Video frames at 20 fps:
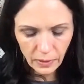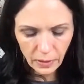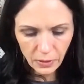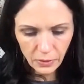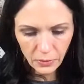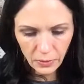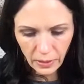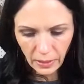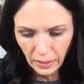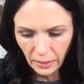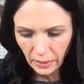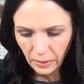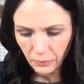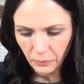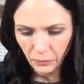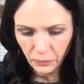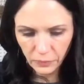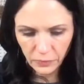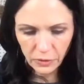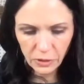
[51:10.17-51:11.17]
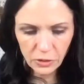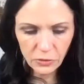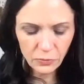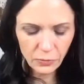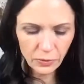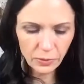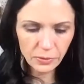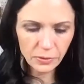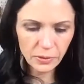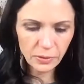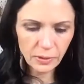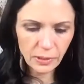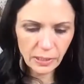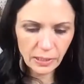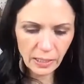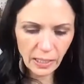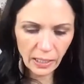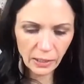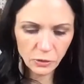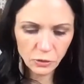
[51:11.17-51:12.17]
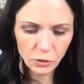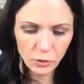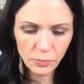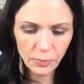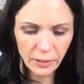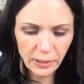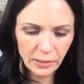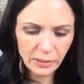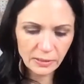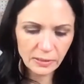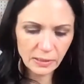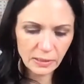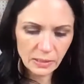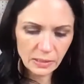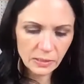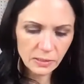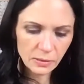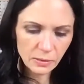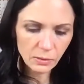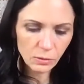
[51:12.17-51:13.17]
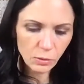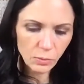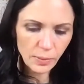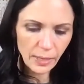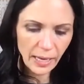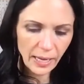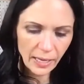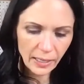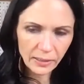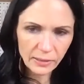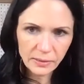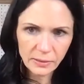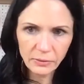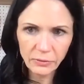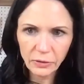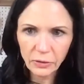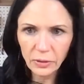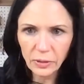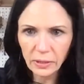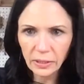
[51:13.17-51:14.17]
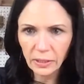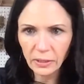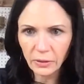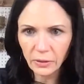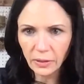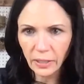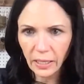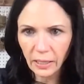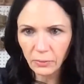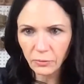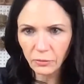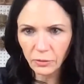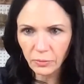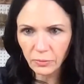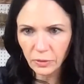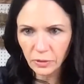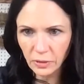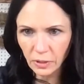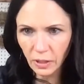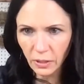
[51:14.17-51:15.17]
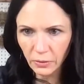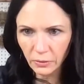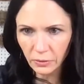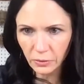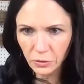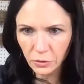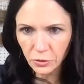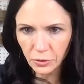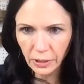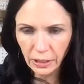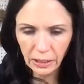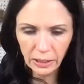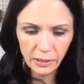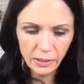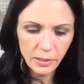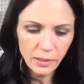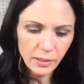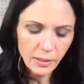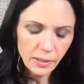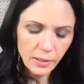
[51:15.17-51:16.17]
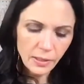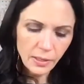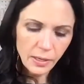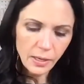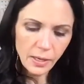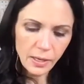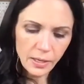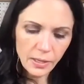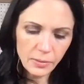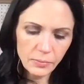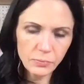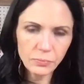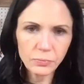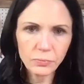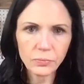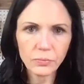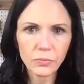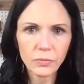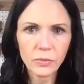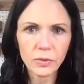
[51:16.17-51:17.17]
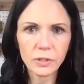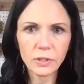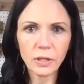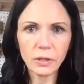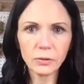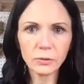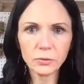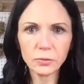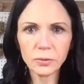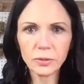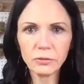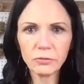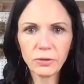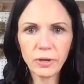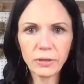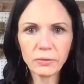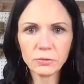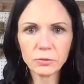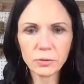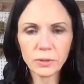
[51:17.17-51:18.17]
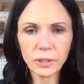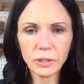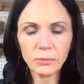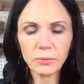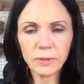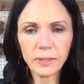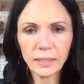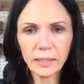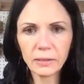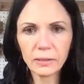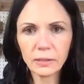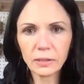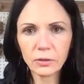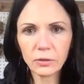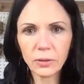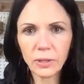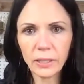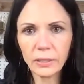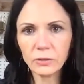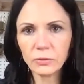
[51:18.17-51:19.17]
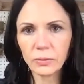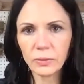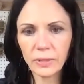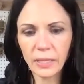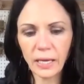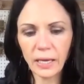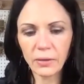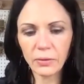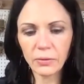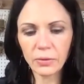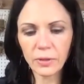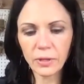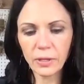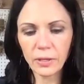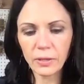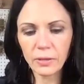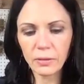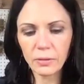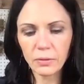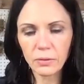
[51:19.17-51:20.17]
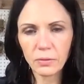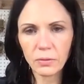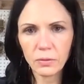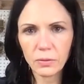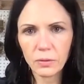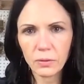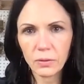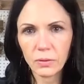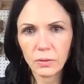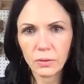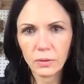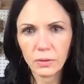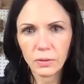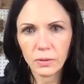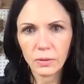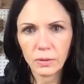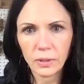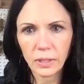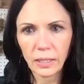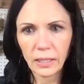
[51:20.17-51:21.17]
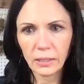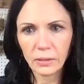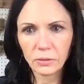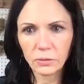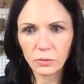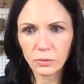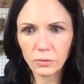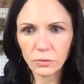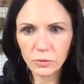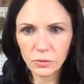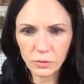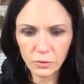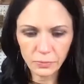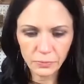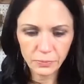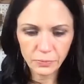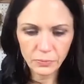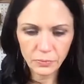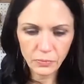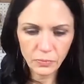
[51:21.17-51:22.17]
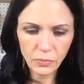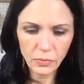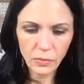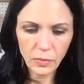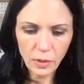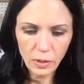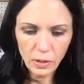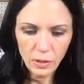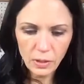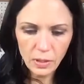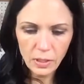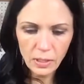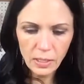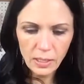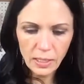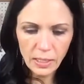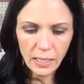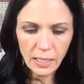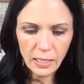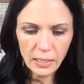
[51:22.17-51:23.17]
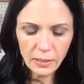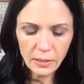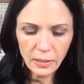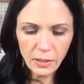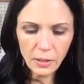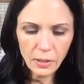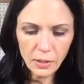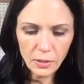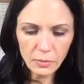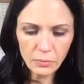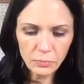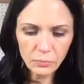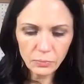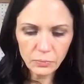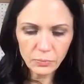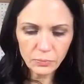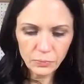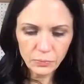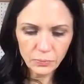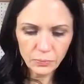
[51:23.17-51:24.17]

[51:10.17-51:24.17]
Okay, just for an extra piece. And this little box, if you didn't hear, came from the Dollar Tree, um, the Dollar Twenty Five Tree. You want to get the crates without the handles, and um,